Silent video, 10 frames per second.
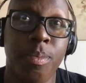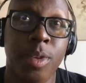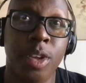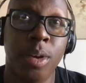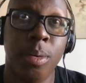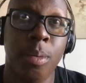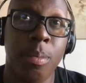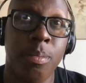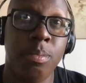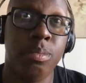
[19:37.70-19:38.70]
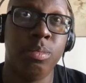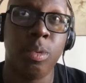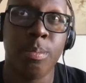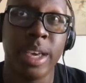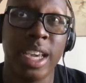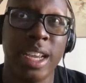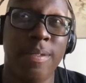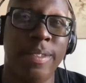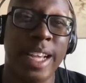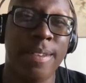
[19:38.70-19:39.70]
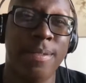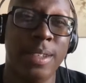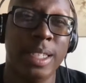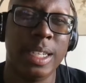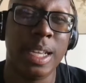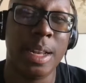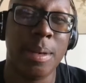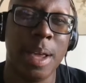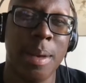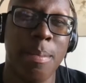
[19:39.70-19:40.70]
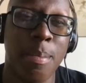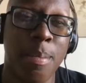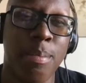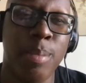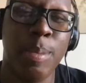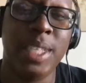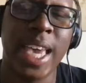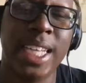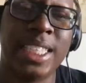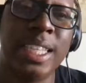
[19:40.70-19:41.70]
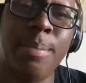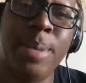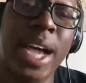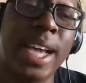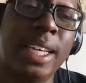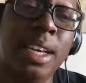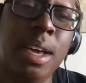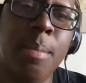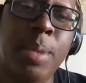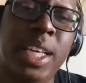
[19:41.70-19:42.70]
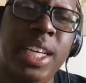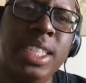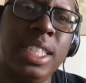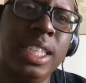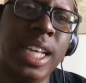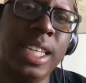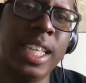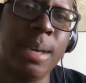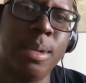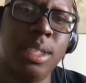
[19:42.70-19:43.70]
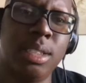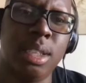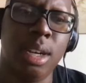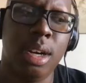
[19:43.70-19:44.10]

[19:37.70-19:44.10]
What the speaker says: you know, remain flat-footed and maybe take a step back because of the leg damage.